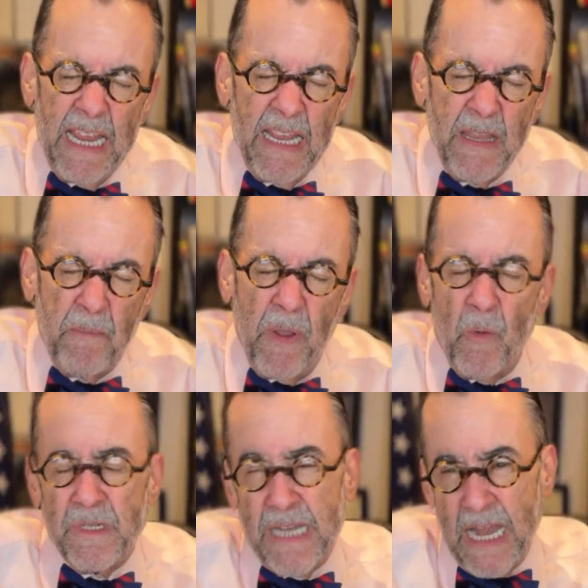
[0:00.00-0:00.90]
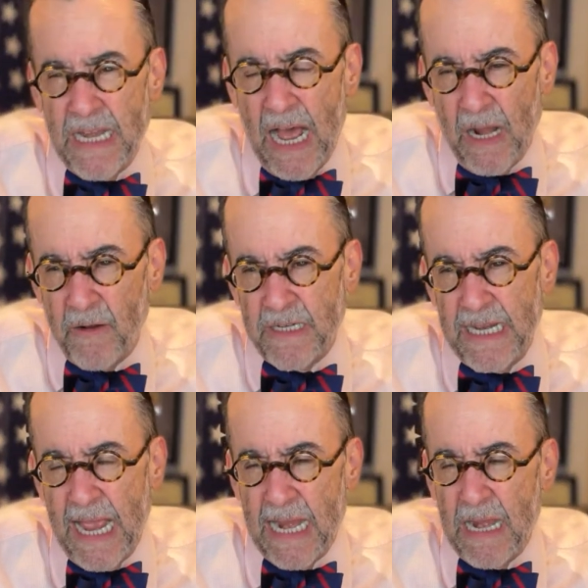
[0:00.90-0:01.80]
The bill was ten dollars. He
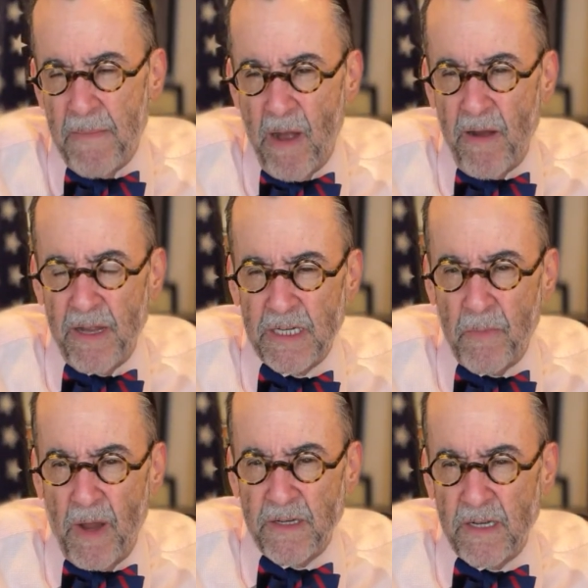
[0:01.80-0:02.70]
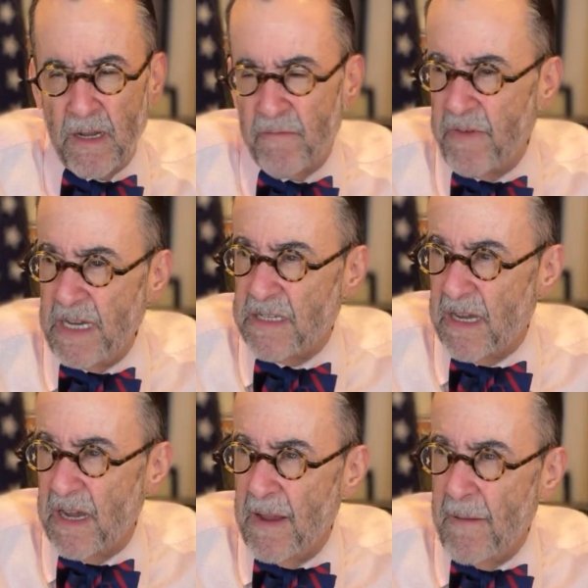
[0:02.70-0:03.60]
had an American Express, a Visa,